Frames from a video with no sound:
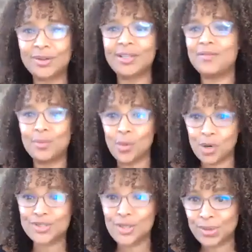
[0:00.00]
even more
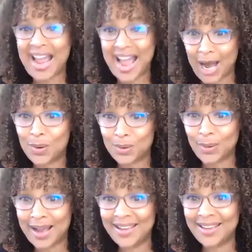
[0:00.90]
so now,
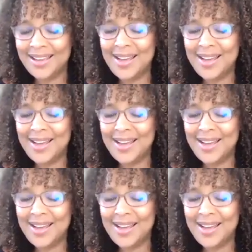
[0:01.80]
right?